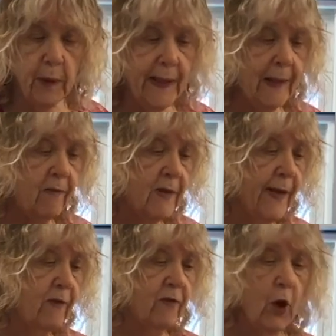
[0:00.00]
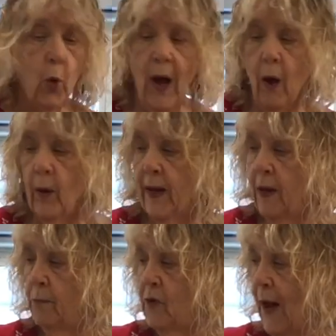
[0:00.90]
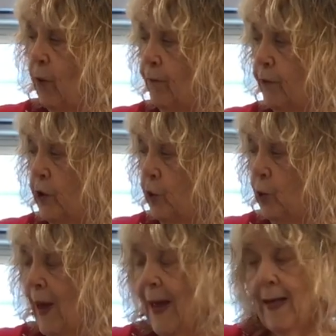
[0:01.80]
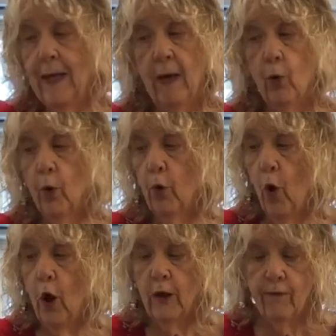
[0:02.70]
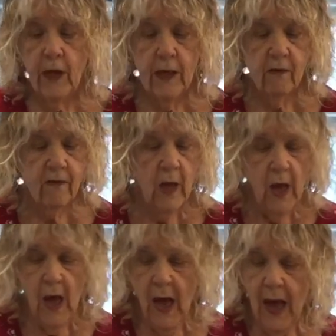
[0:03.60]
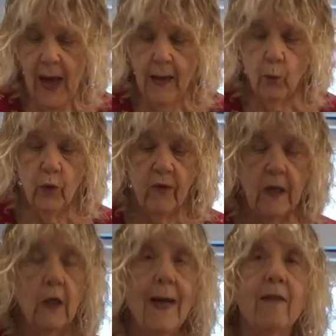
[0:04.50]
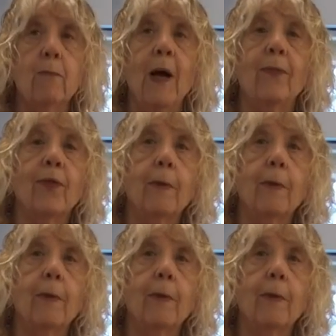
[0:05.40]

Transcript: Please let us know how it comes out for you, any or all of these, and we'll see you next month.